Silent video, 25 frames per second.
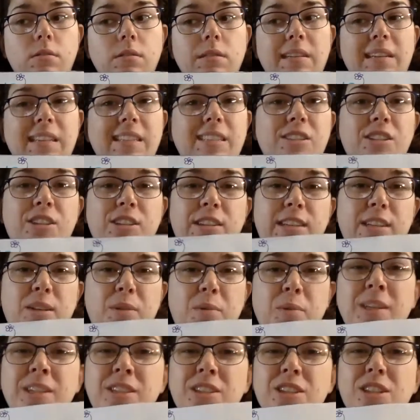Because during the
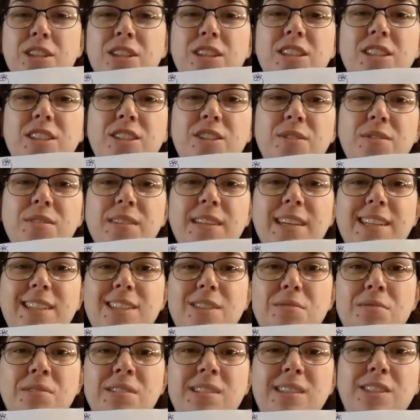winter, you don't get
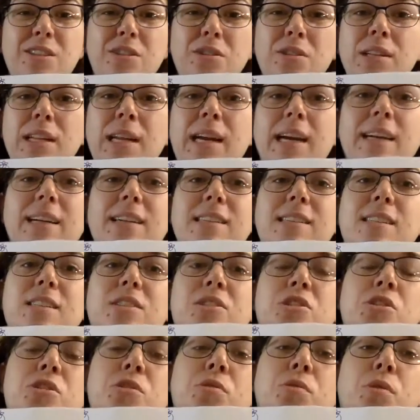to really do that because
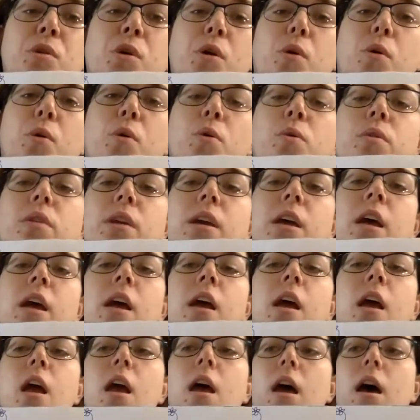it's too cold.
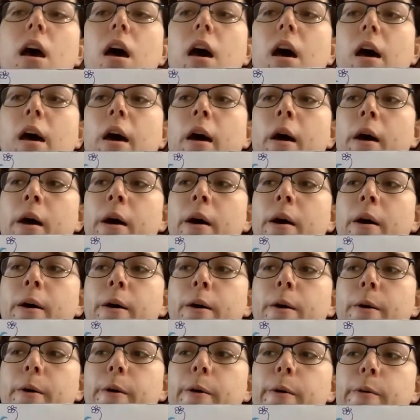
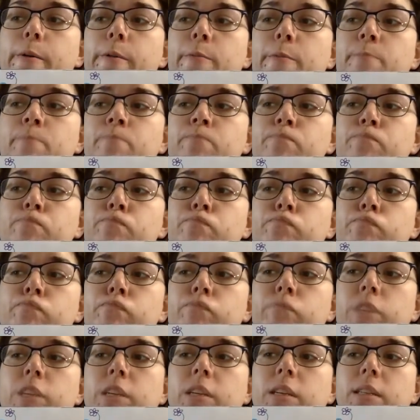Um,
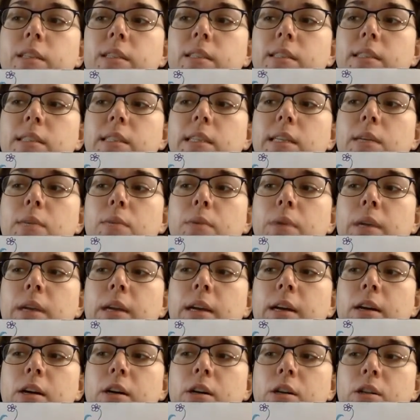let's see, what
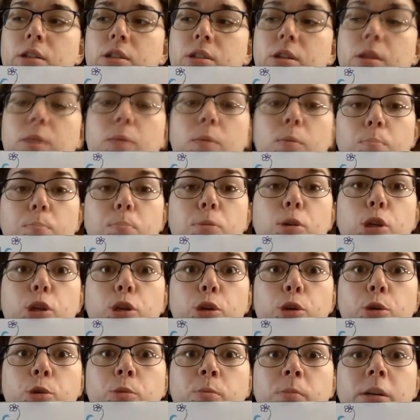else?
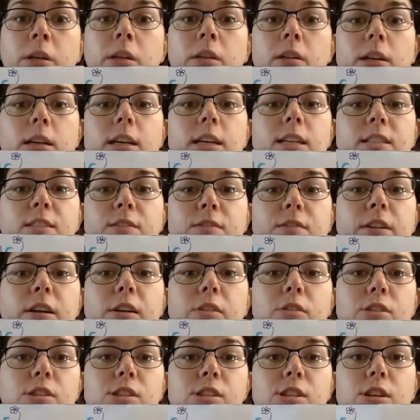Bloom, because
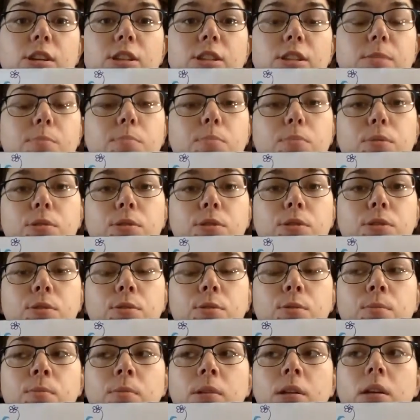flowers start to
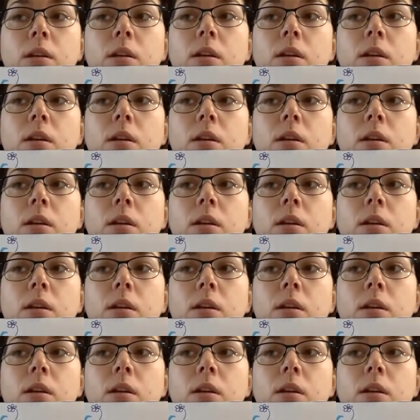bloom.